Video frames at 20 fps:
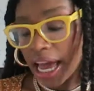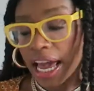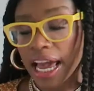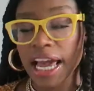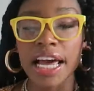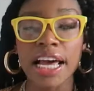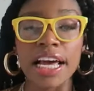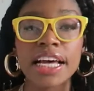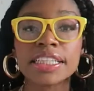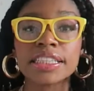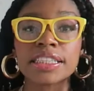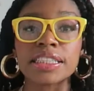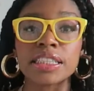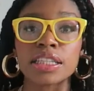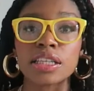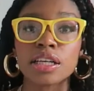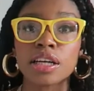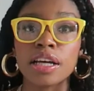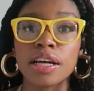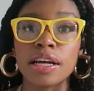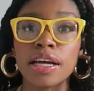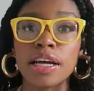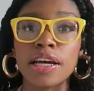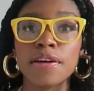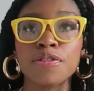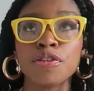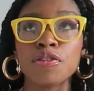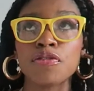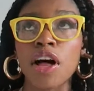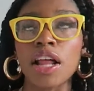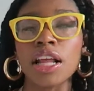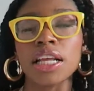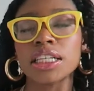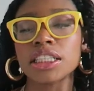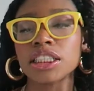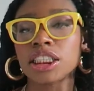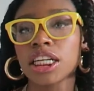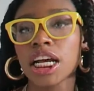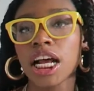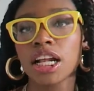And if you follow
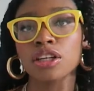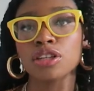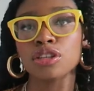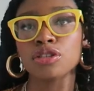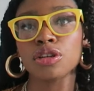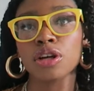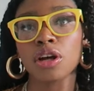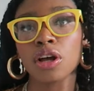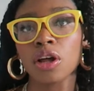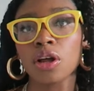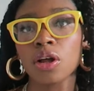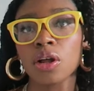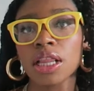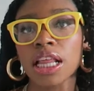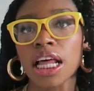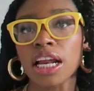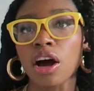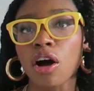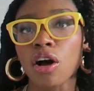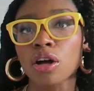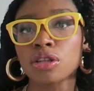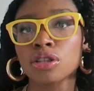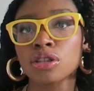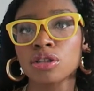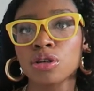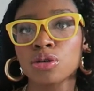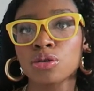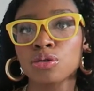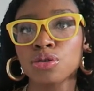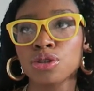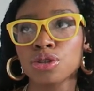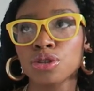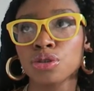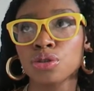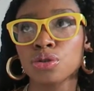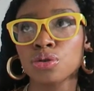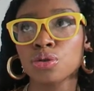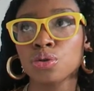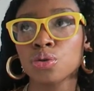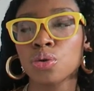this channel, you know that I also
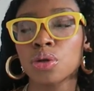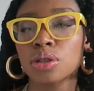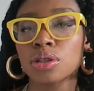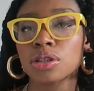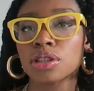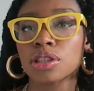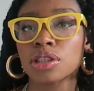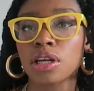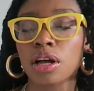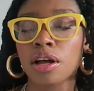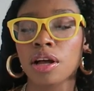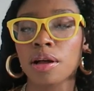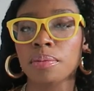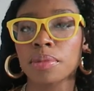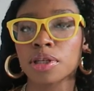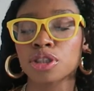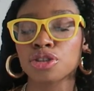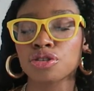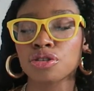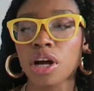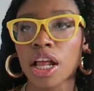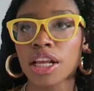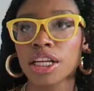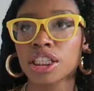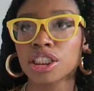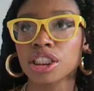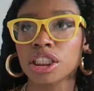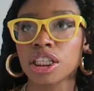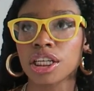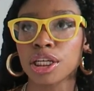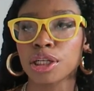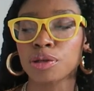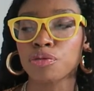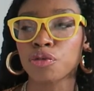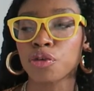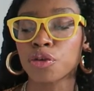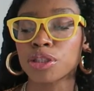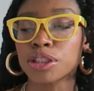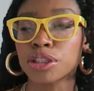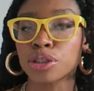do some astrology and of
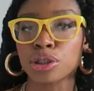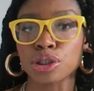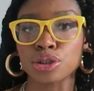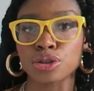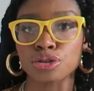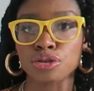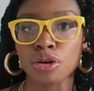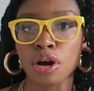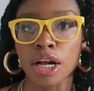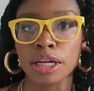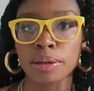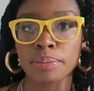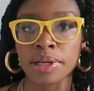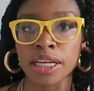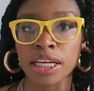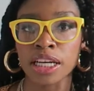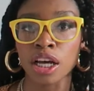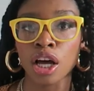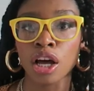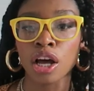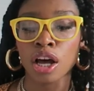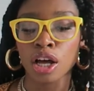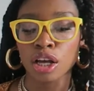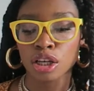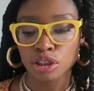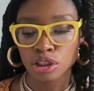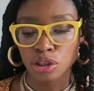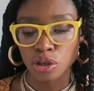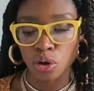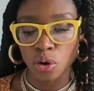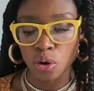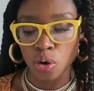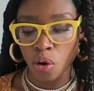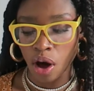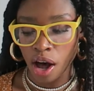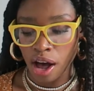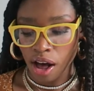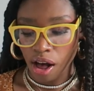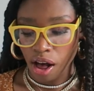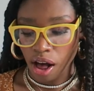course astronomy.
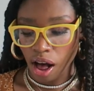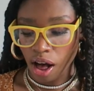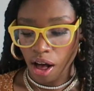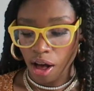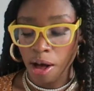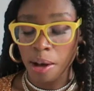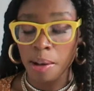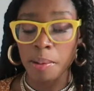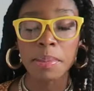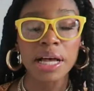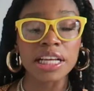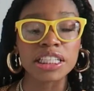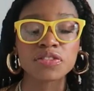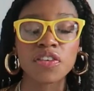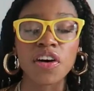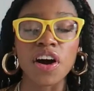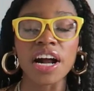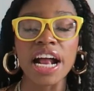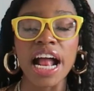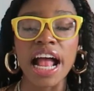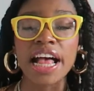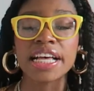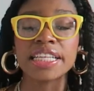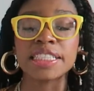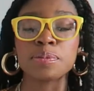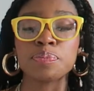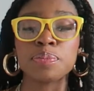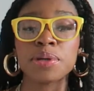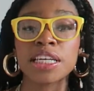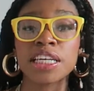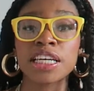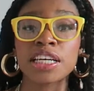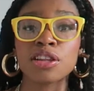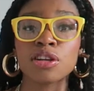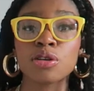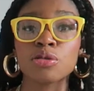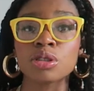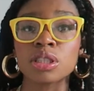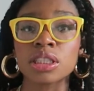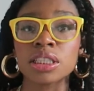So as far as picking
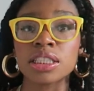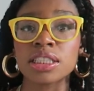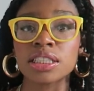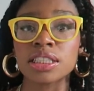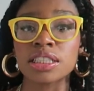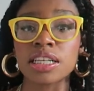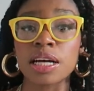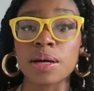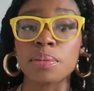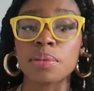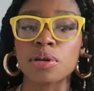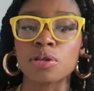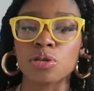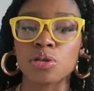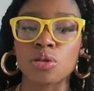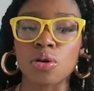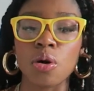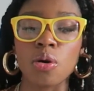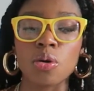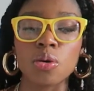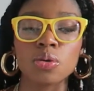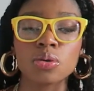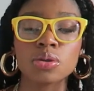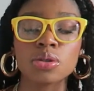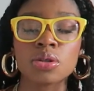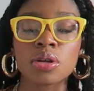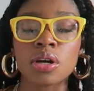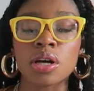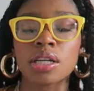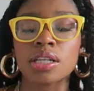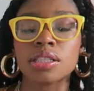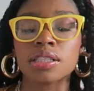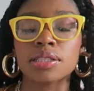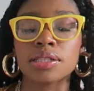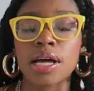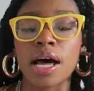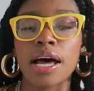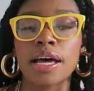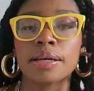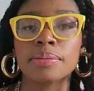those things up, those
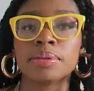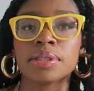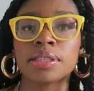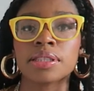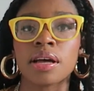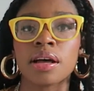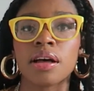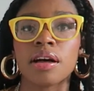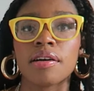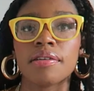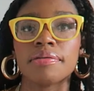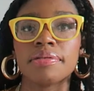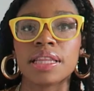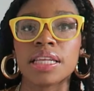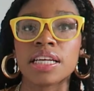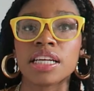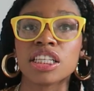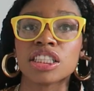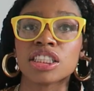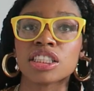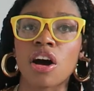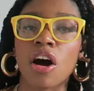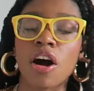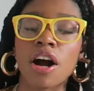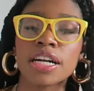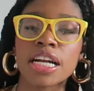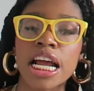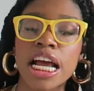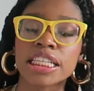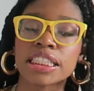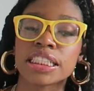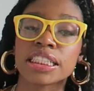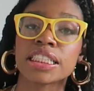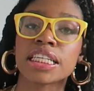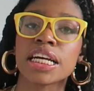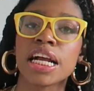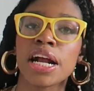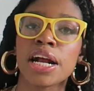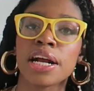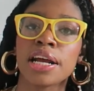types of things are
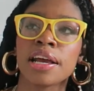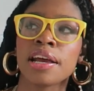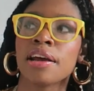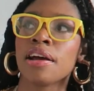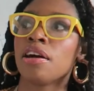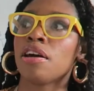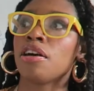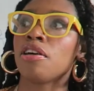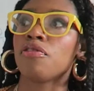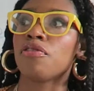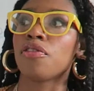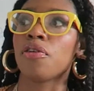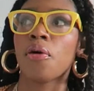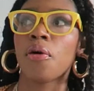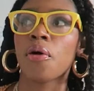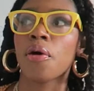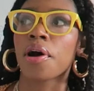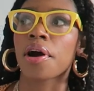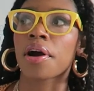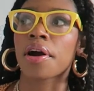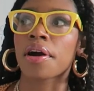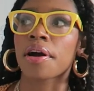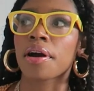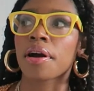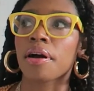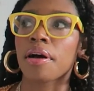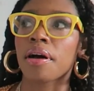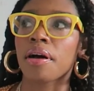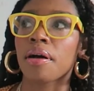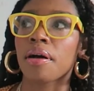necessary for